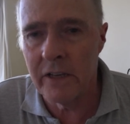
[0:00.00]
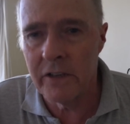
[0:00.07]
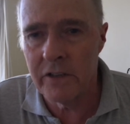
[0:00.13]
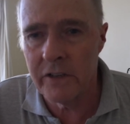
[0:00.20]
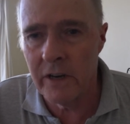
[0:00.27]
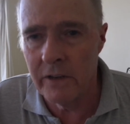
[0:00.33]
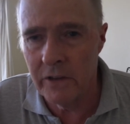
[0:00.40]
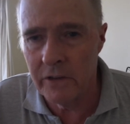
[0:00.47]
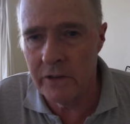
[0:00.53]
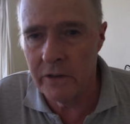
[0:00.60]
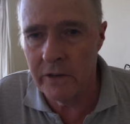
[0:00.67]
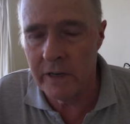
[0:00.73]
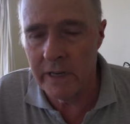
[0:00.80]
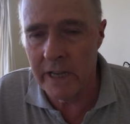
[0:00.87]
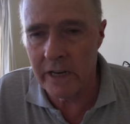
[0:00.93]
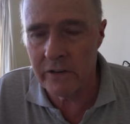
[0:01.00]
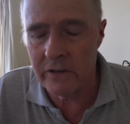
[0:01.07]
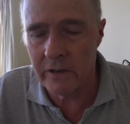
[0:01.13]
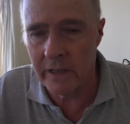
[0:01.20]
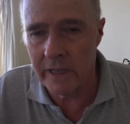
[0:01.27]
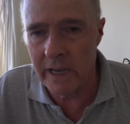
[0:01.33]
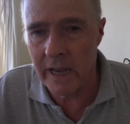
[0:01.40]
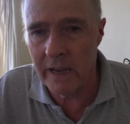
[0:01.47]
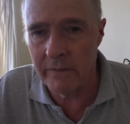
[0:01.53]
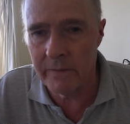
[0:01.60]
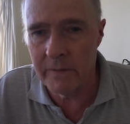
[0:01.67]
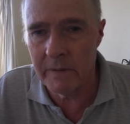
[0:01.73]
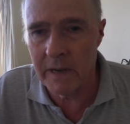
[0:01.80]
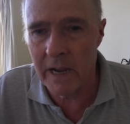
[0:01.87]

so that you can actually have